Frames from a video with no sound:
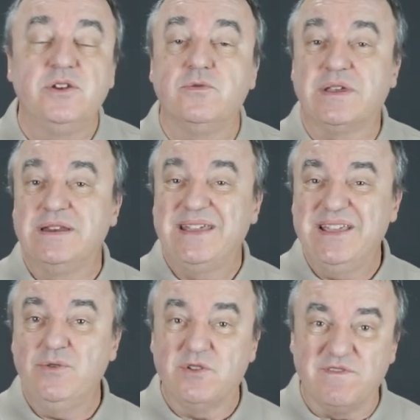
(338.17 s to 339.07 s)
To
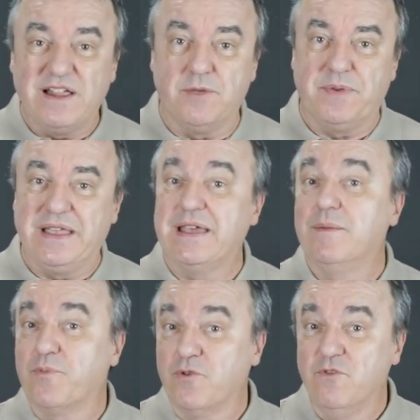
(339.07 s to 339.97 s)
continue developing and
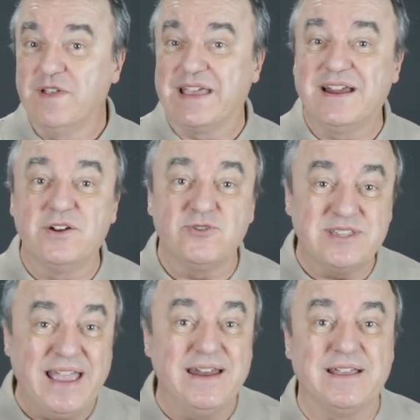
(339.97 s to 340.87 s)
improving an
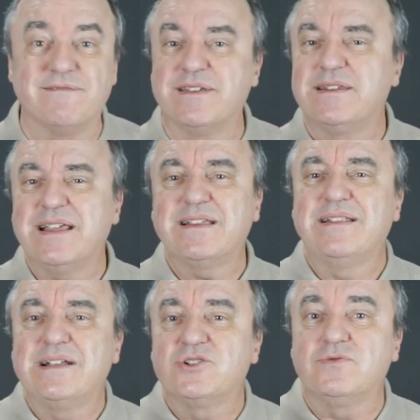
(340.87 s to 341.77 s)
understanding of the
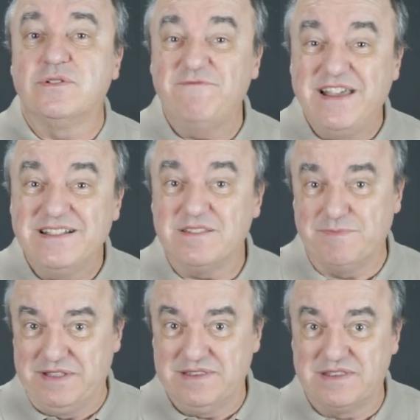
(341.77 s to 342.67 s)
technological
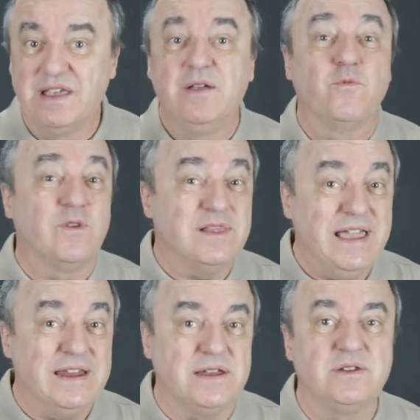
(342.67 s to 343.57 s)
advancements
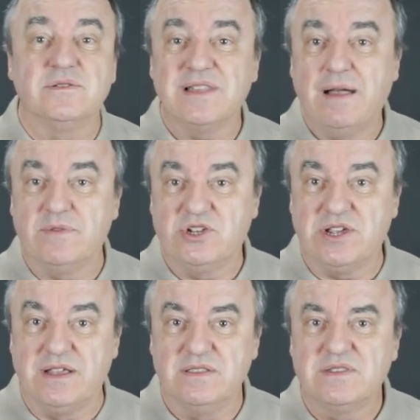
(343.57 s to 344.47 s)
related to slot
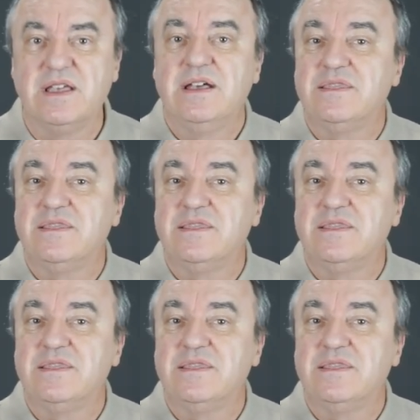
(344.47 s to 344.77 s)
machines,